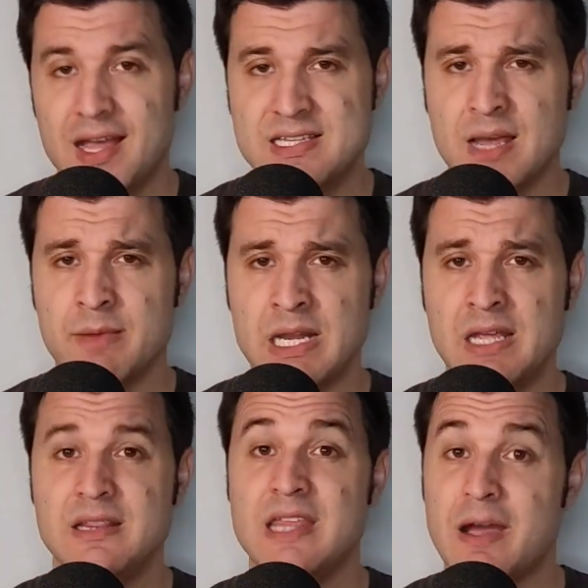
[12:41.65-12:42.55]

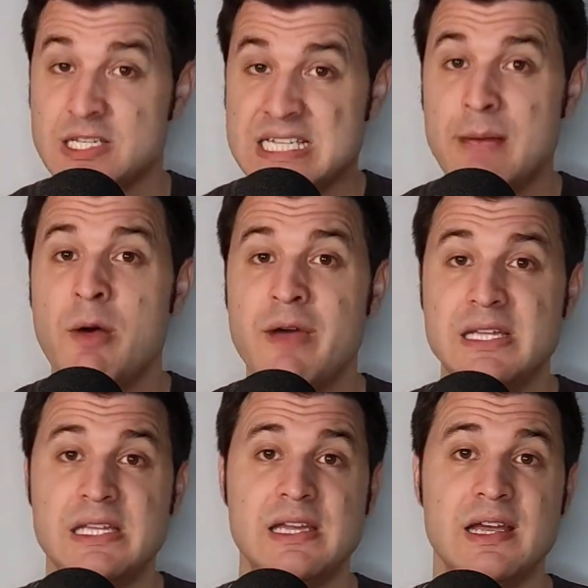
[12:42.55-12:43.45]
Examining the sum of
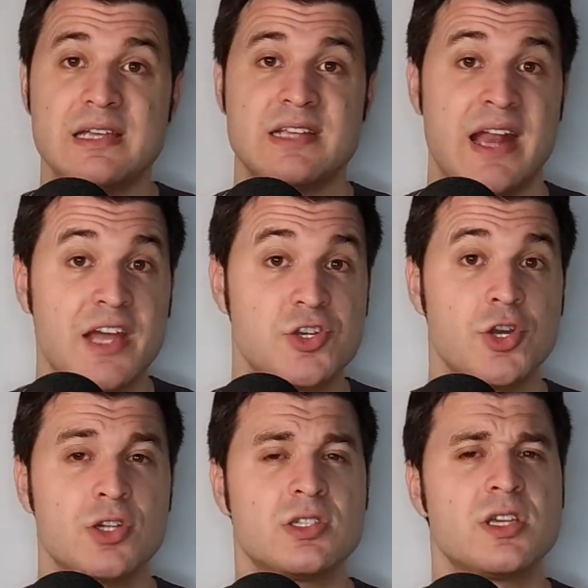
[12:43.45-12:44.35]
ideas and
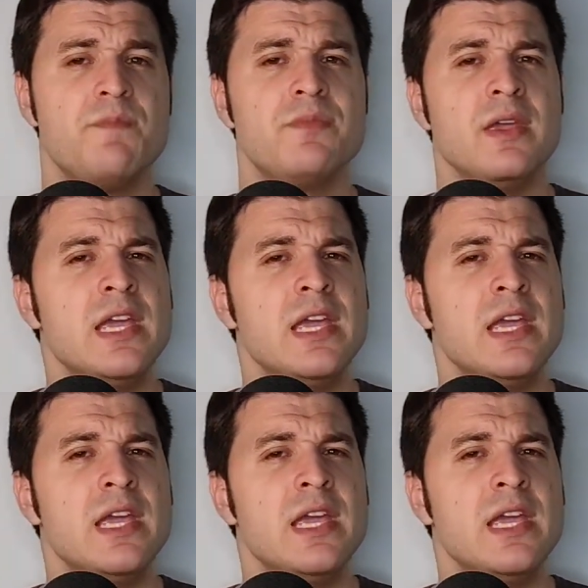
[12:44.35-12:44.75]
actions